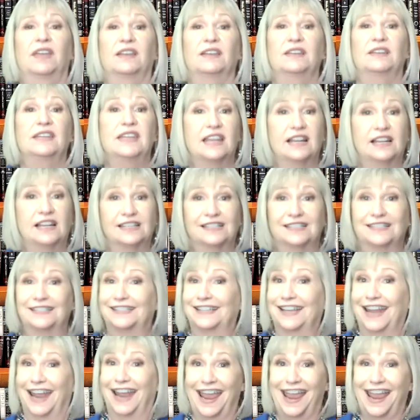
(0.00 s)
Needless to
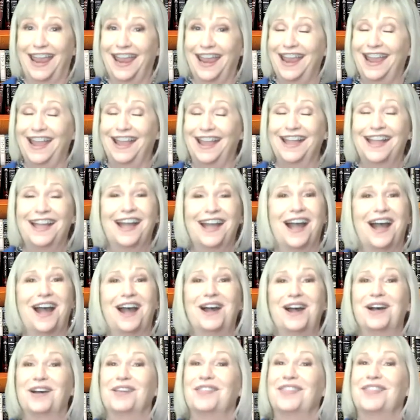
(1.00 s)
say,
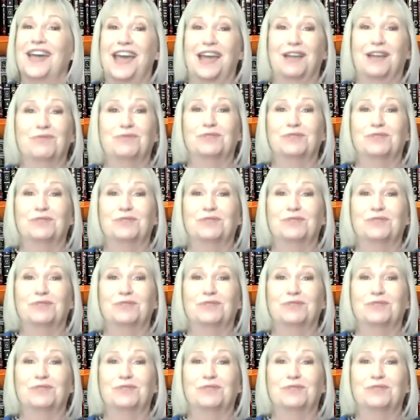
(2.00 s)
that